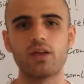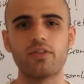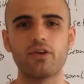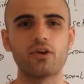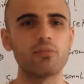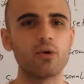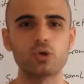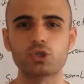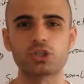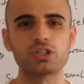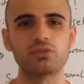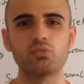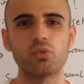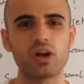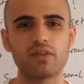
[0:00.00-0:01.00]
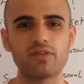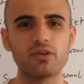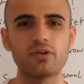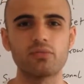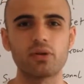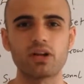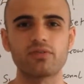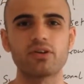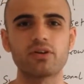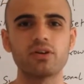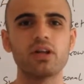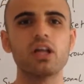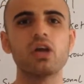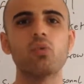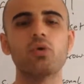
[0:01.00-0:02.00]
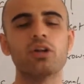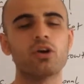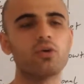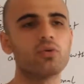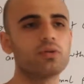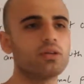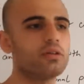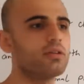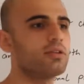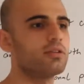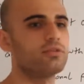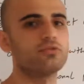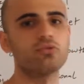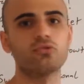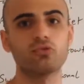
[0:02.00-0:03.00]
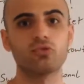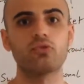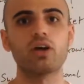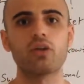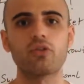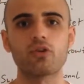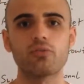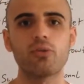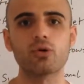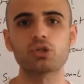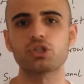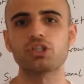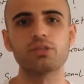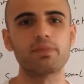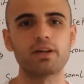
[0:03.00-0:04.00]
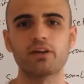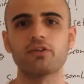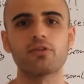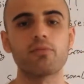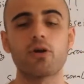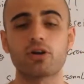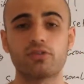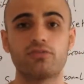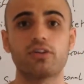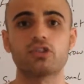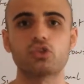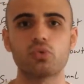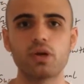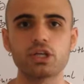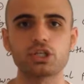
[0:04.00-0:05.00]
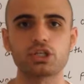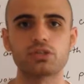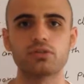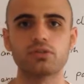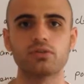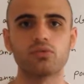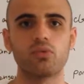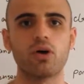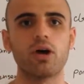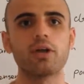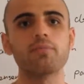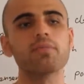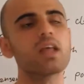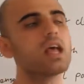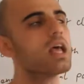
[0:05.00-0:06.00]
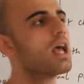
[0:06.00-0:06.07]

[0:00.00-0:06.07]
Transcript: emotion, whatever to follow their emotion depending on the market fluctuation, right?